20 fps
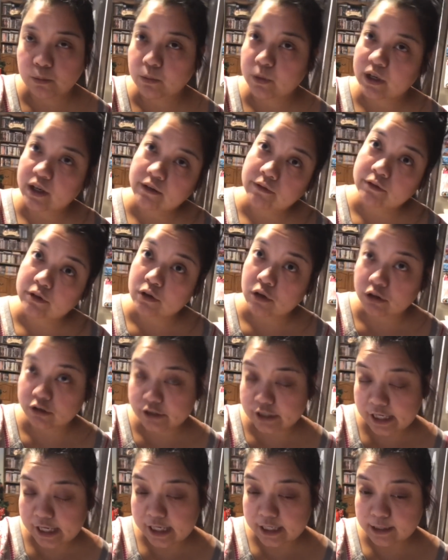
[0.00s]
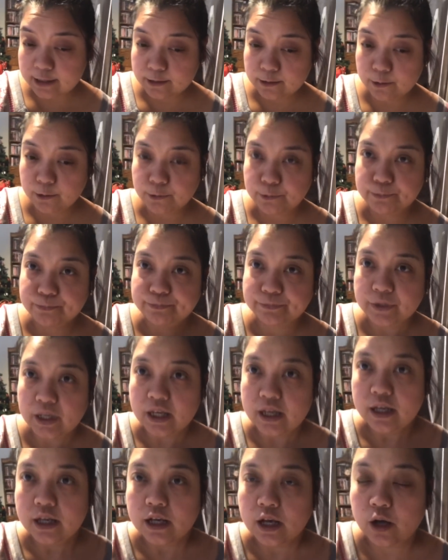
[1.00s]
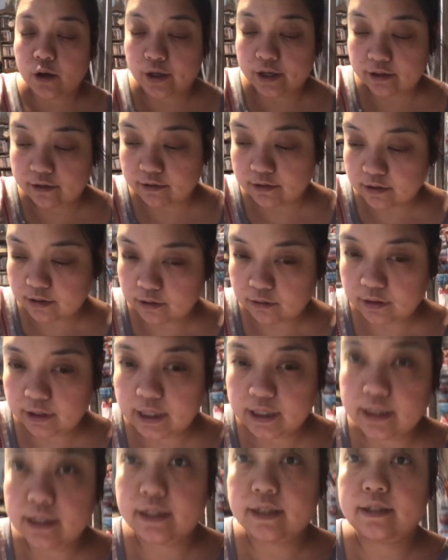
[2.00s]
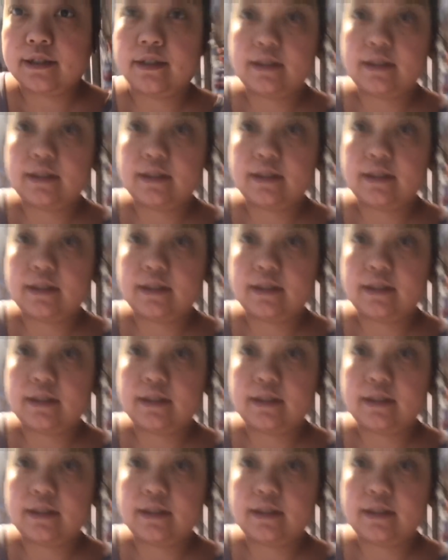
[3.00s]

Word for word: whatever all day so okay so let's